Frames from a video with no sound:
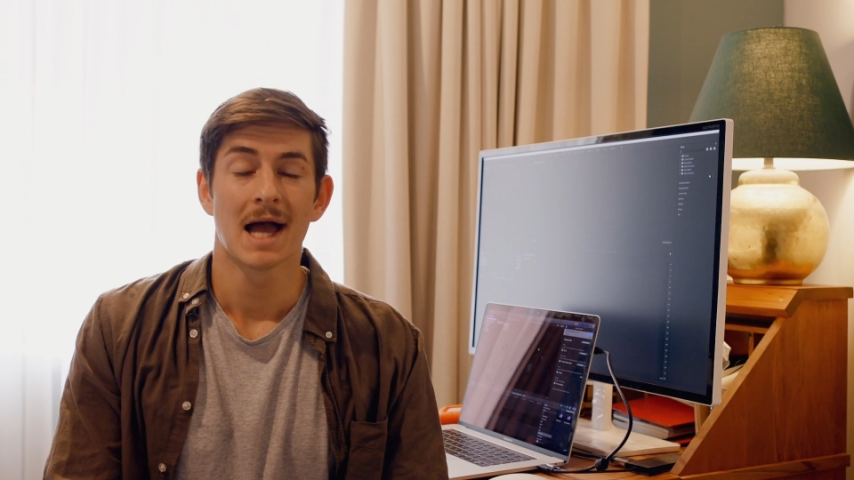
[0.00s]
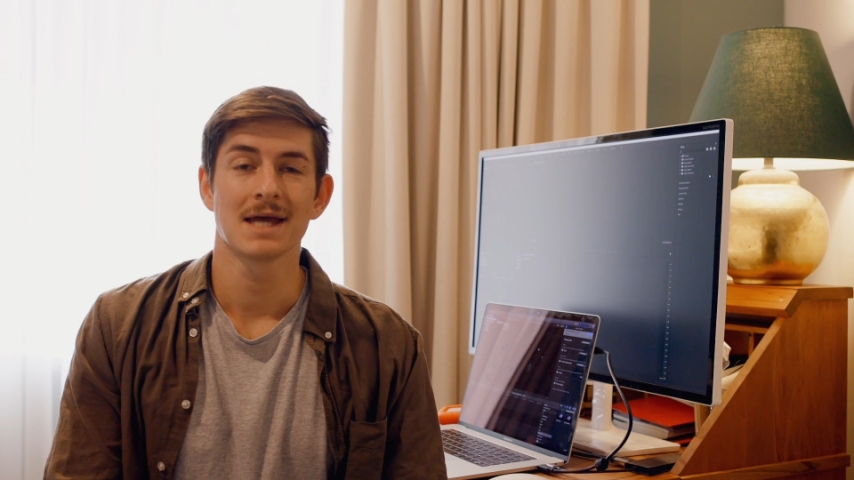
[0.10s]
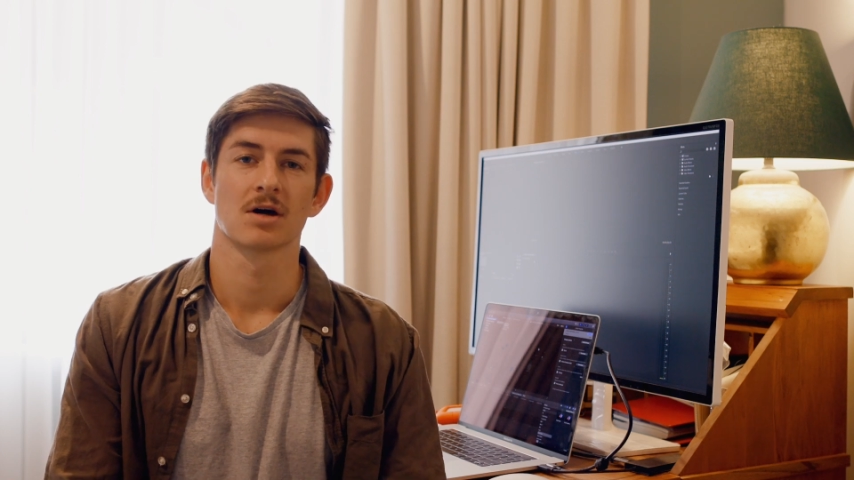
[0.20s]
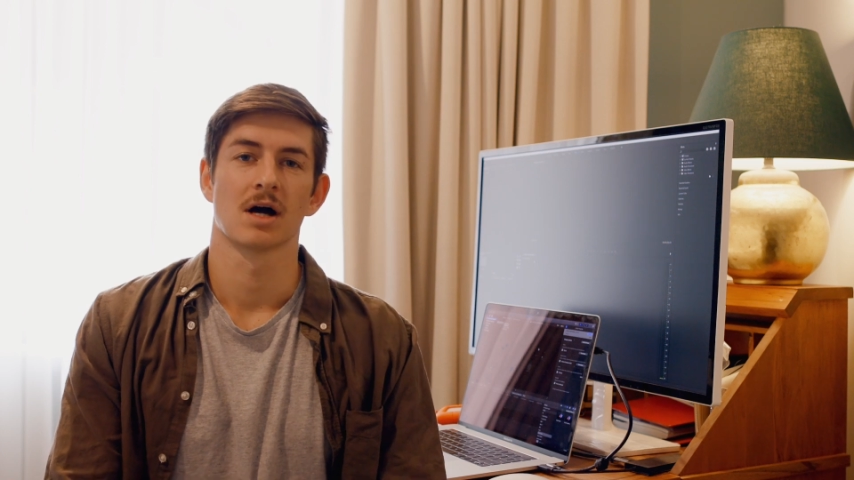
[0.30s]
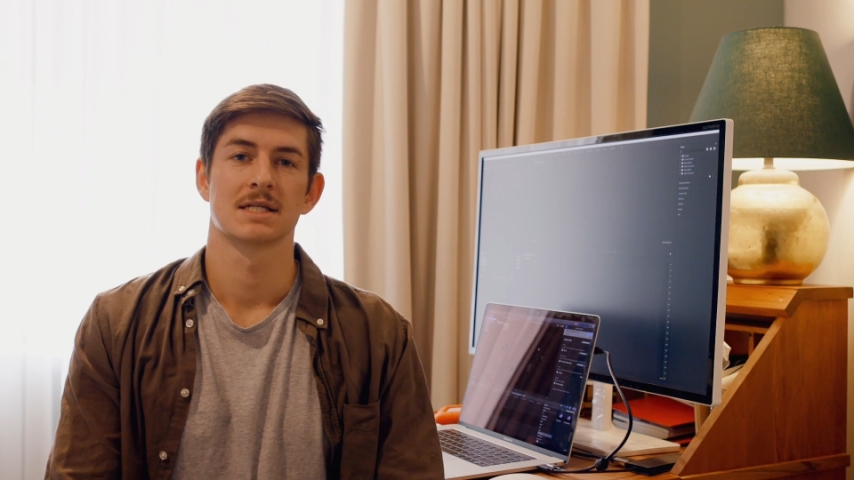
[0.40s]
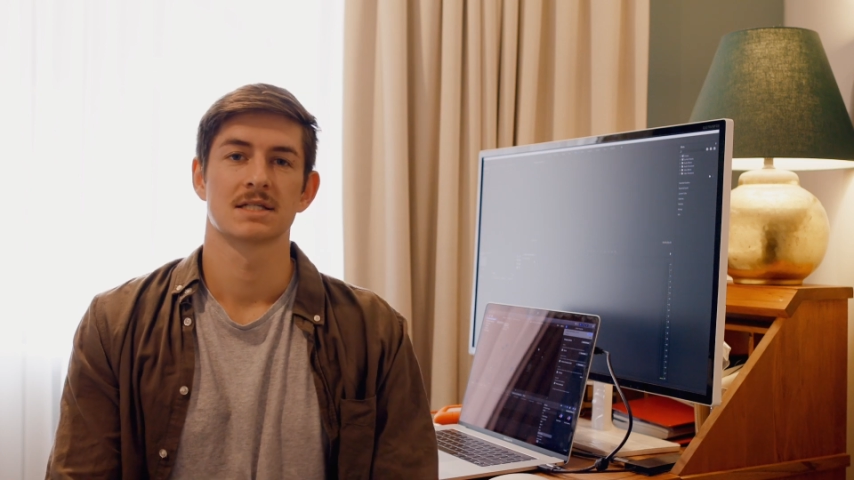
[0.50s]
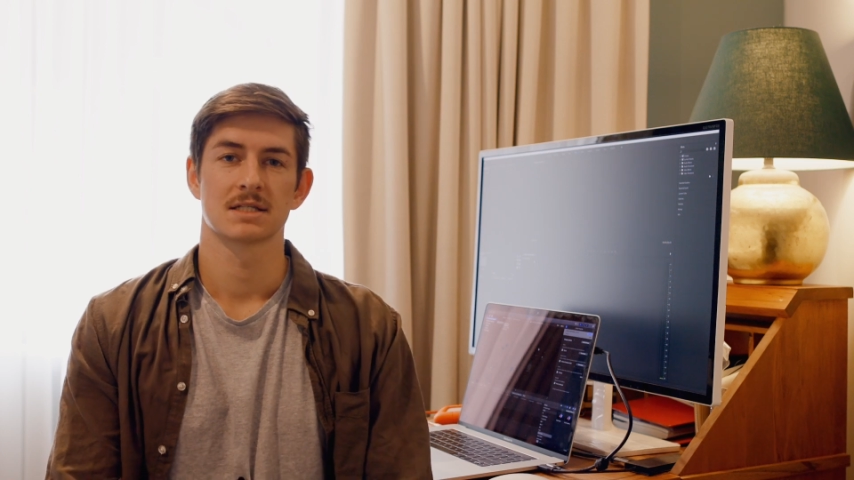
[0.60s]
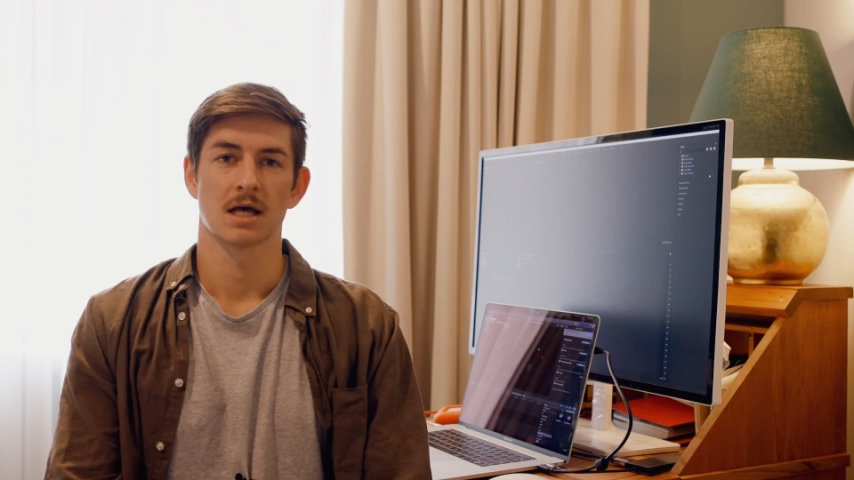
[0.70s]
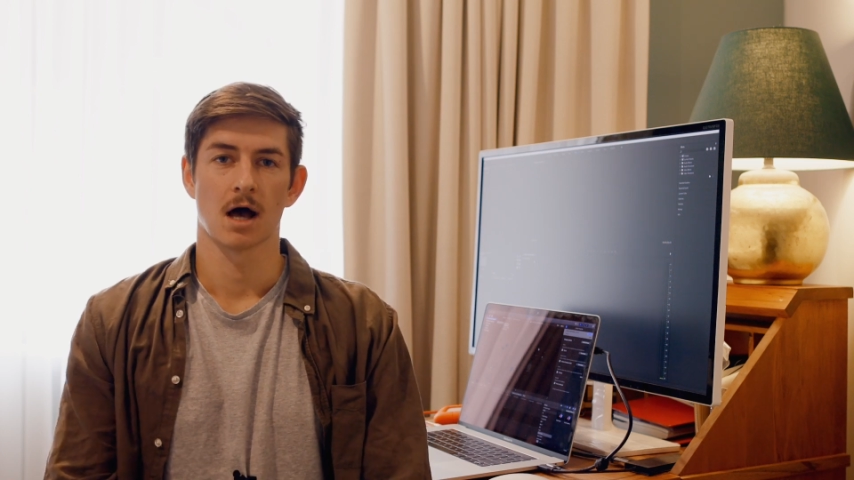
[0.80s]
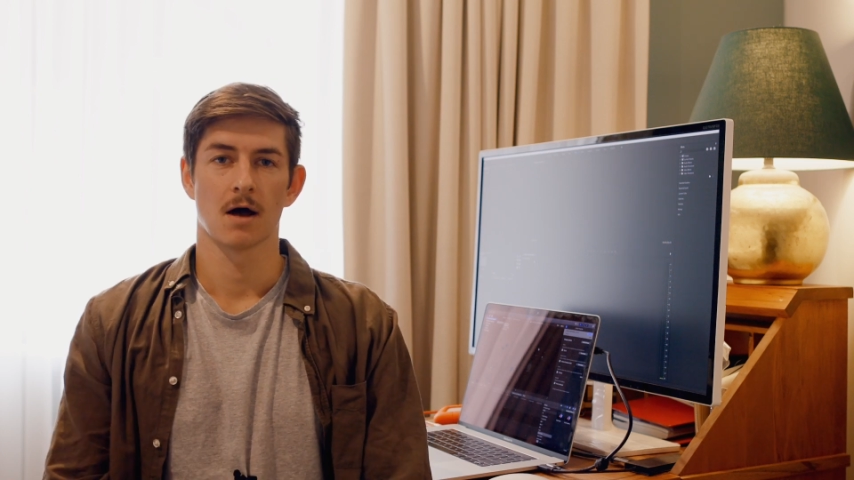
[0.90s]
Hey
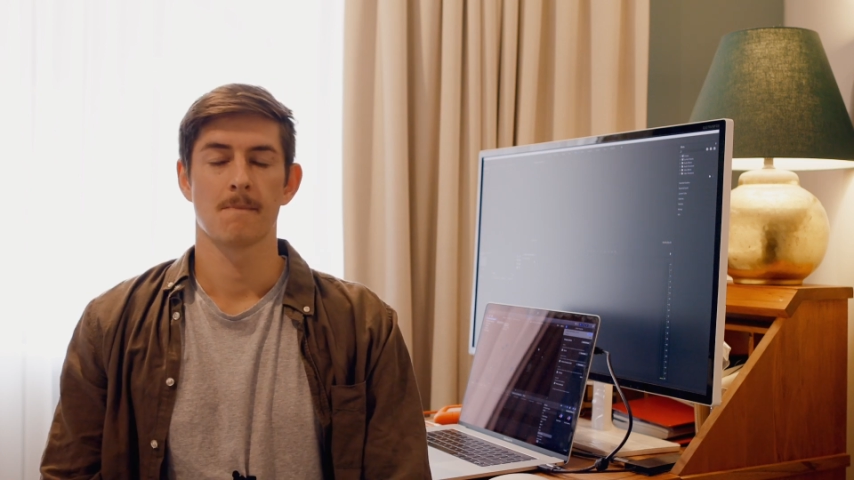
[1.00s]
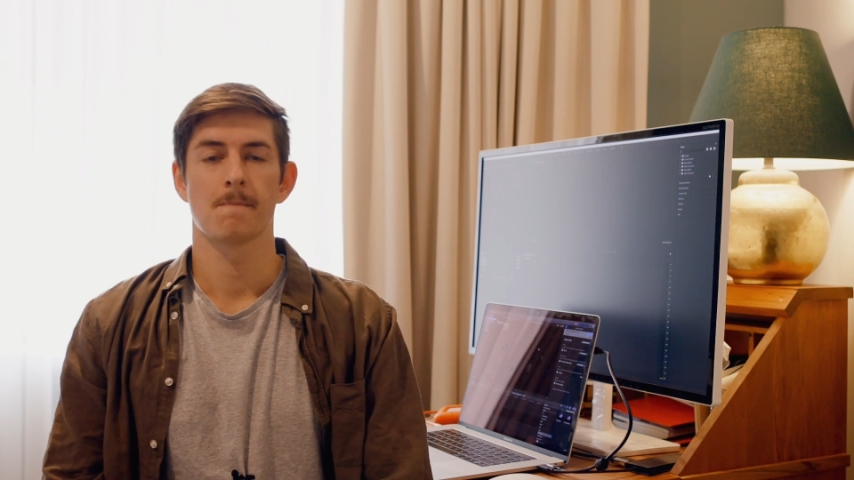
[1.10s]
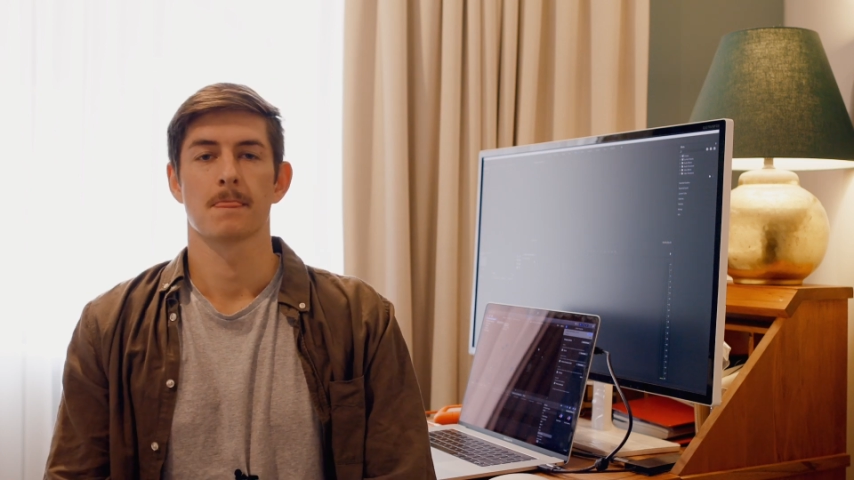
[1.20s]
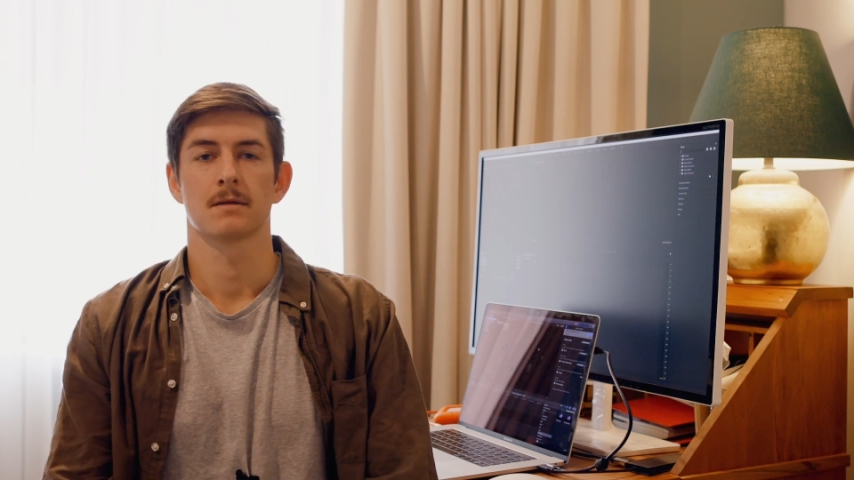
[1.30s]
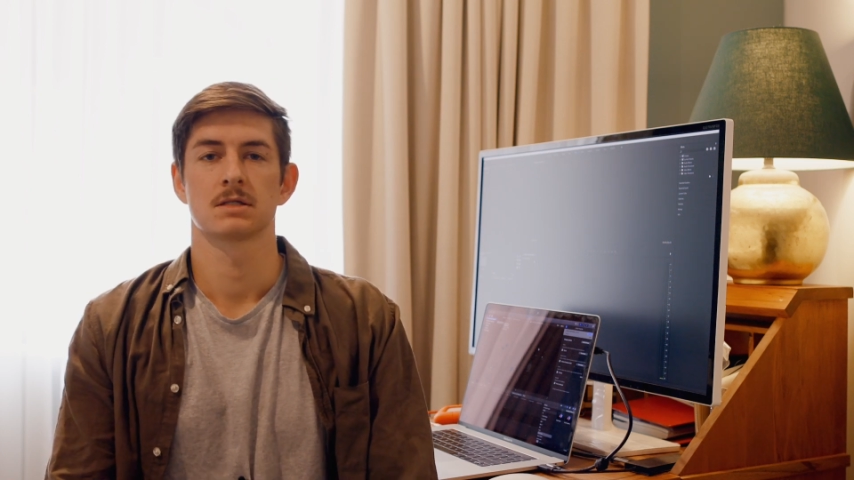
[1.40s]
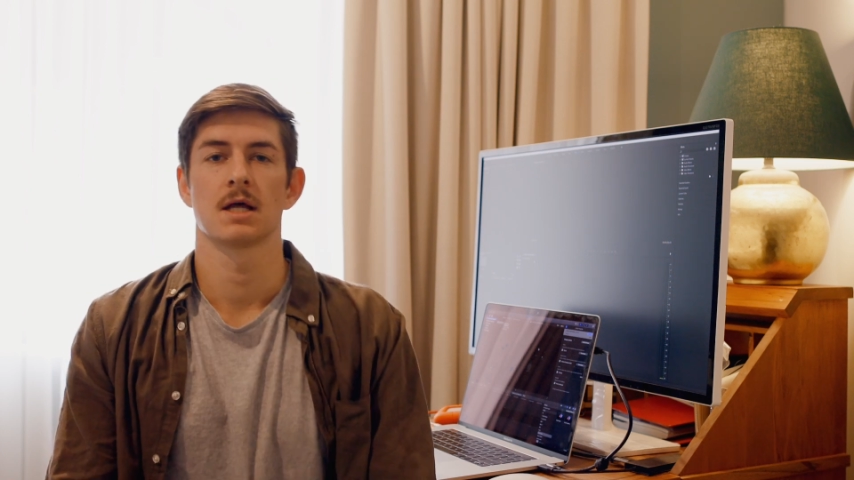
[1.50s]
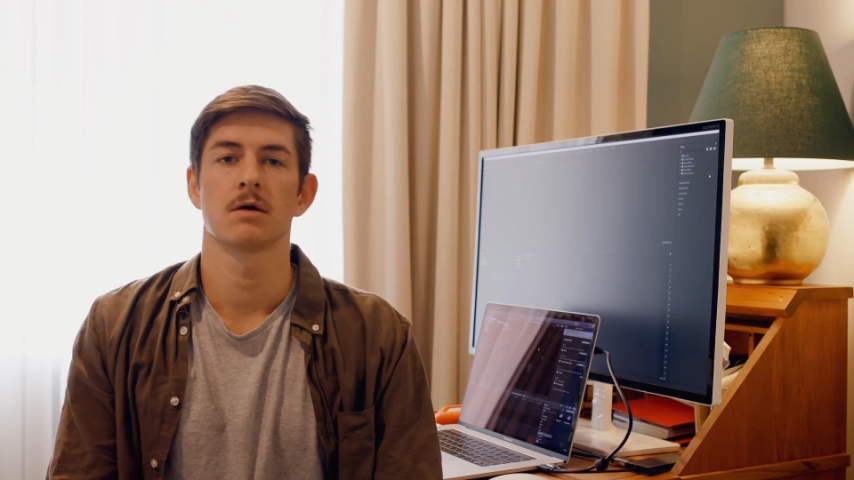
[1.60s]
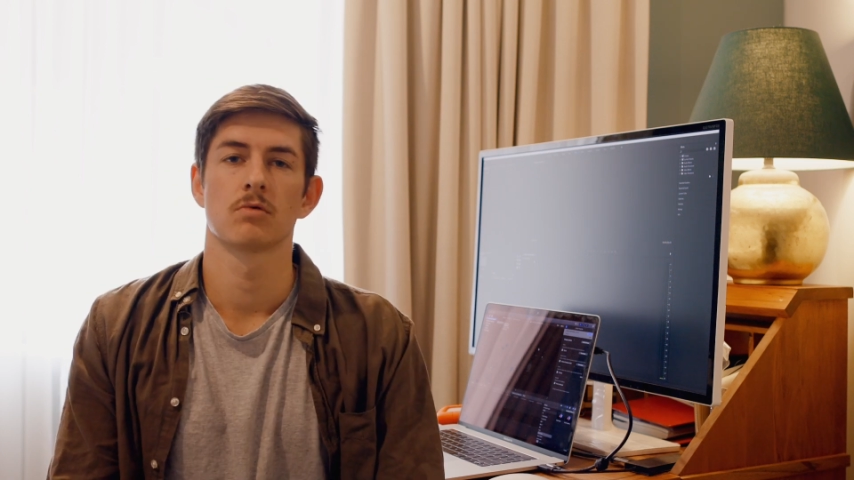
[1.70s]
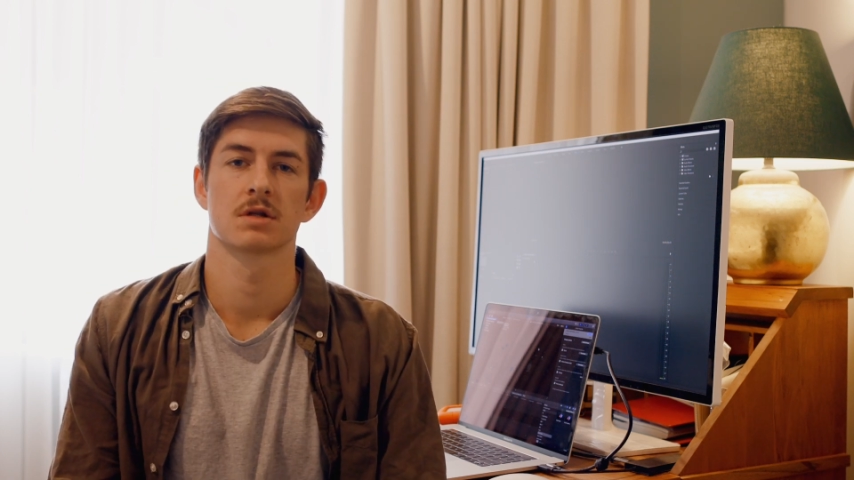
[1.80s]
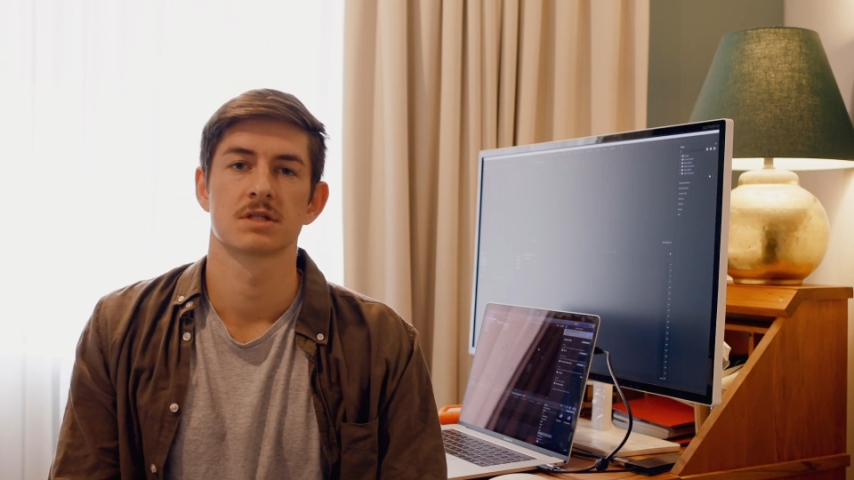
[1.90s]
guys, today
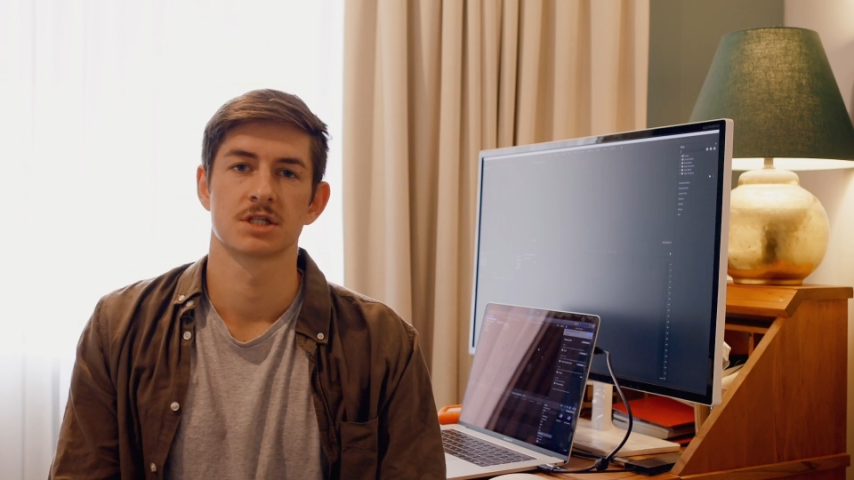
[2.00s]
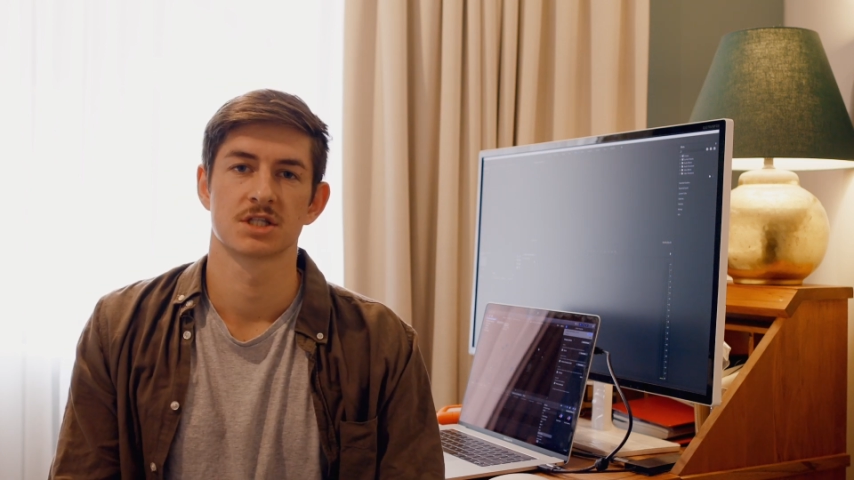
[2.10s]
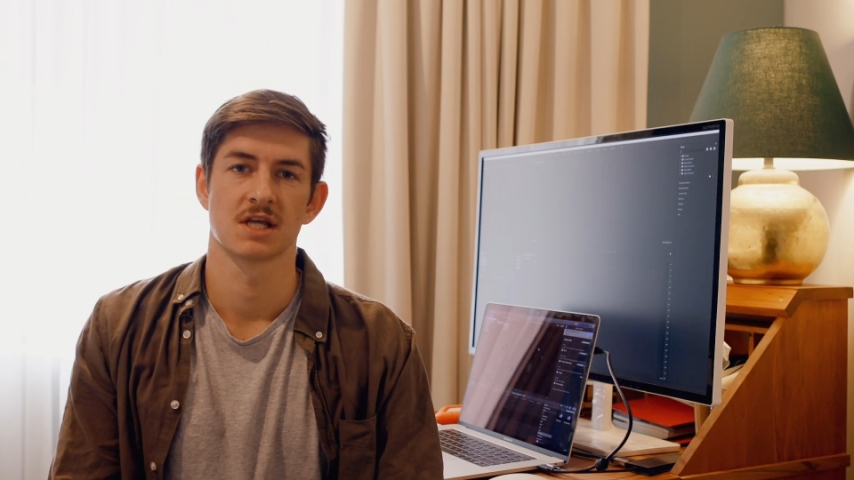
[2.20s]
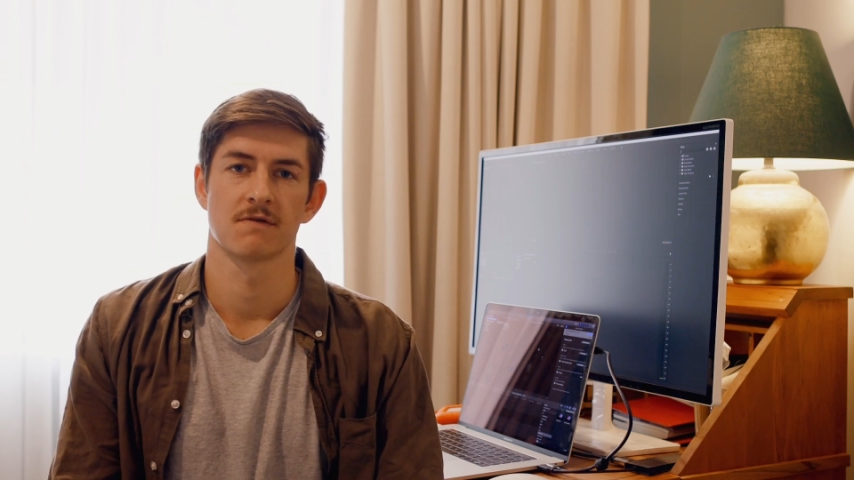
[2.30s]
I wanted to just